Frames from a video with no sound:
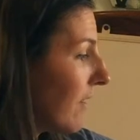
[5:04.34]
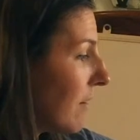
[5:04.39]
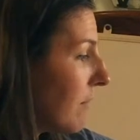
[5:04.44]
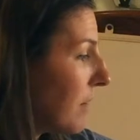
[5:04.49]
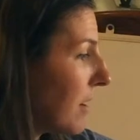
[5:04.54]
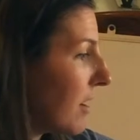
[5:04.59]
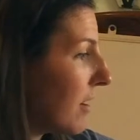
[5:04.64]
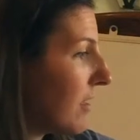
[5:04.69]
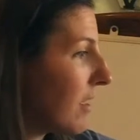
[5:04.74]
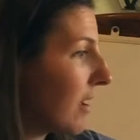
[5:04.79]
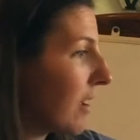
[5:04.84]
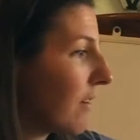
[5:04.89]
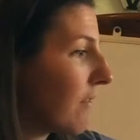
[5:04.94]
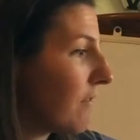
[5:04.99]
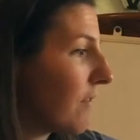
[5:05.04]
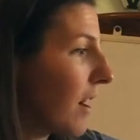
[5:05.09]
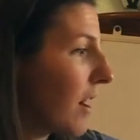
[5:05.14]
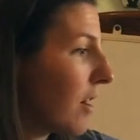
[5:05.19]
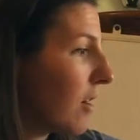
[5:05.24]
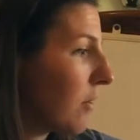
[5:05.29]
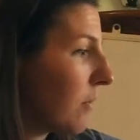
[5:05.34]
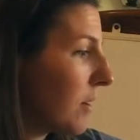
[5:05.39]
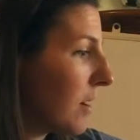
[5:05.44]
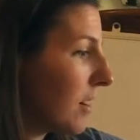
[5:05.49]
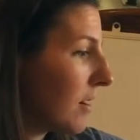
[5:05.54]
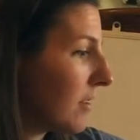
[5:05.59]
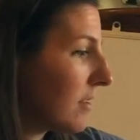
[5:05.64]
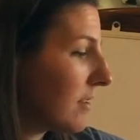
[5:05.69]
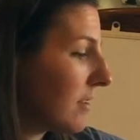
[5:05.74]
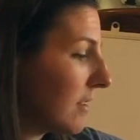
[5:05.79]
comparing like a
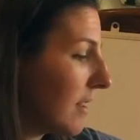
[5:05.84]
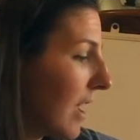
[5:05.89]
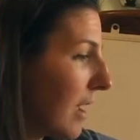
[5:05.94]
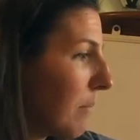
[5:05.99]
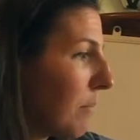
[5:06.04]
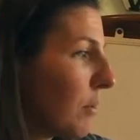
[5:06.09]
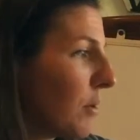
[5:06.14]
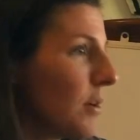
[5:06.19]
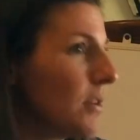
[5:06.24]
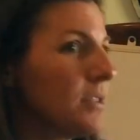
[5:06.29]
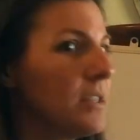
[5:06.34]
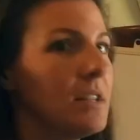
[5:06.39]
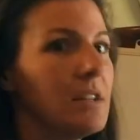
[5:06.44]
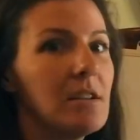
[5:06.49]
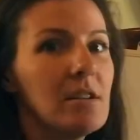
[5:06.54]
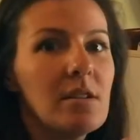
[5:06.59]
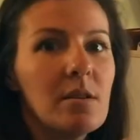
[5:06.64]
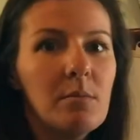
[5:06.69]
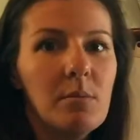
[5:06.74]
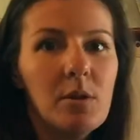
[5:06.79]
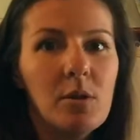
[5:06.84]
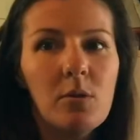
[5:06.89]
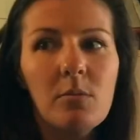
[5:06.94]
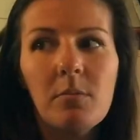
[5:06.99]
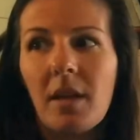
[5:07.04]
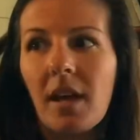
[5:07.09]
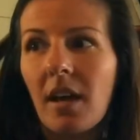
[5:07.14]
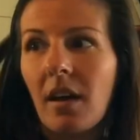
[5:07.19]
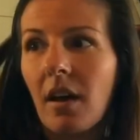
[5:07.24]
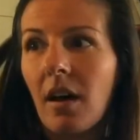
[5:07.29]
fireworks, like bursting into bloom,
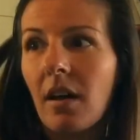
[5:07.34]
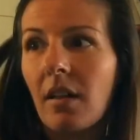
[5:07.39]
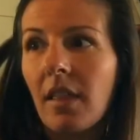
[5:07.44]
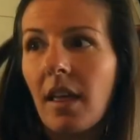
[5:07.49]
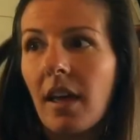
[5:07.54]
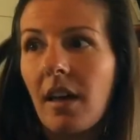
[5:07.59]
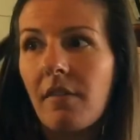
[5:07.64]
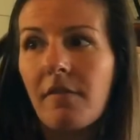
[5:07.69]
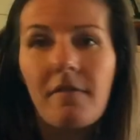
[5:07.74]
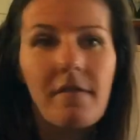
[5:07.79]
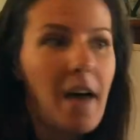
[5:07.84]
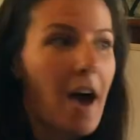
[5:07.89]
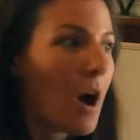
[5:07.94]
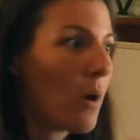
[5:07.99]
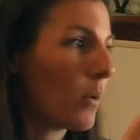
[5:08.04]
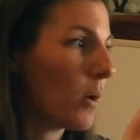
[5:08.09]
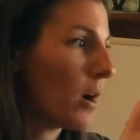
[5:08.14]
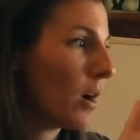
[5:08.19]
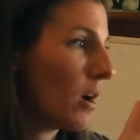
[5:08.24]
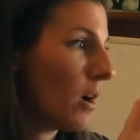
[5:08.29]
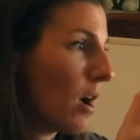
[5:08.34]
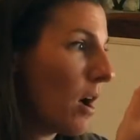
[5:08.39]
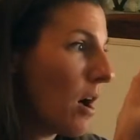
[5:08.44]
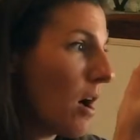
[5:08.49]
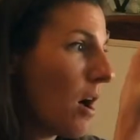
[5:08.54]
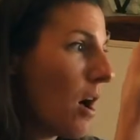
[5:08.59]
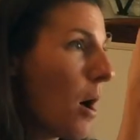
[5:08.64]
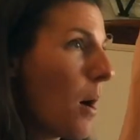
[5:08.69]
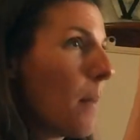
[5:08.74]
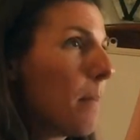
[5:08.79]
like a flower.
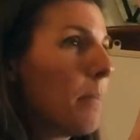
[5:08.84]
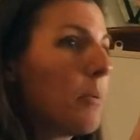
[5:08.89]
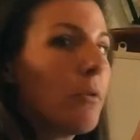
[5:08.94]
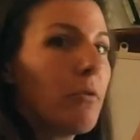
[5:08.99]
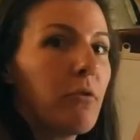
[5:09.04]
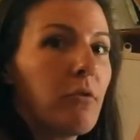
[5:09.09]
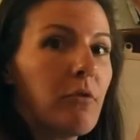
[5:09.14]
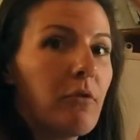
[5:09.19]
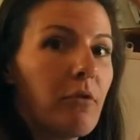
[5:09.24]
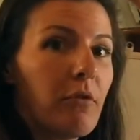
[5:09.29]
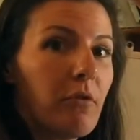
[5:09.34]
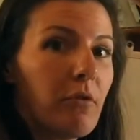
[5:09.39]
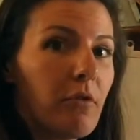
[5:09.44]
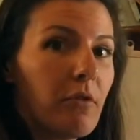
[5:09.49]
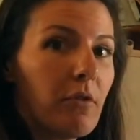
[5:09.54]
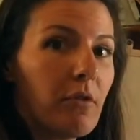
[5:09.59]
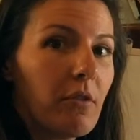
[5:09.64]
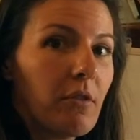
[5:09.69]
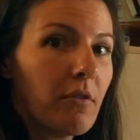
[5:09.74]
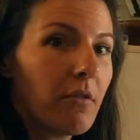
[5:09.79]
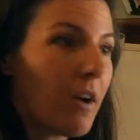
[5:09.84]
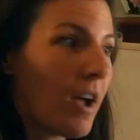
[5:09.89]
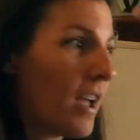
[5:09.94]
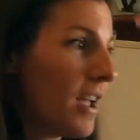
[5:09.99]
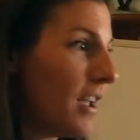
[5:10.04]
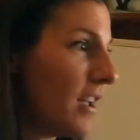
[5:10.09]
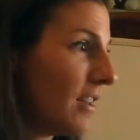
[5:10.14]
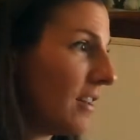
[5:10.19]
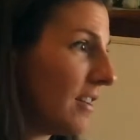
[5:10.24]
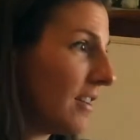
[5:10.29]
Poof,
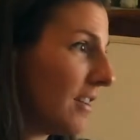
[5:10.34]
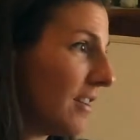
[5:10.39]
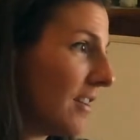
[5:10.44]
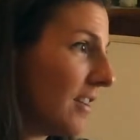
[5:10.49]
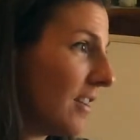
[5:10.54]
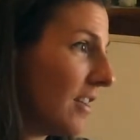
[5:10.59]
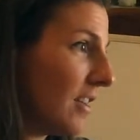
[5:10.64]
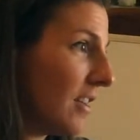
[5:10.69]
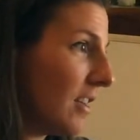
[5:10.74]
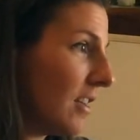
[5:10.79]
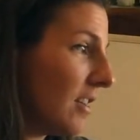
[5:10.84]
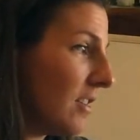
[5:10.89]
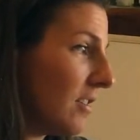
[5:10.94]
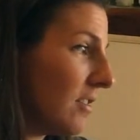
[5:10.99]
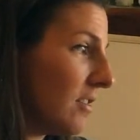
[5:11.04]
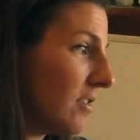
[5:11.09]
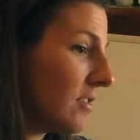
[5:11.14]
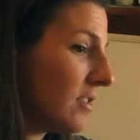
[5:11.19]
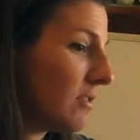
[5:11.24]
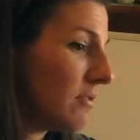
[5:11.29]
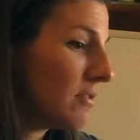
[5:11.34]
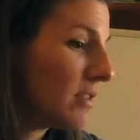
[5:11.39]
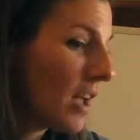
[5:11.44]
right? So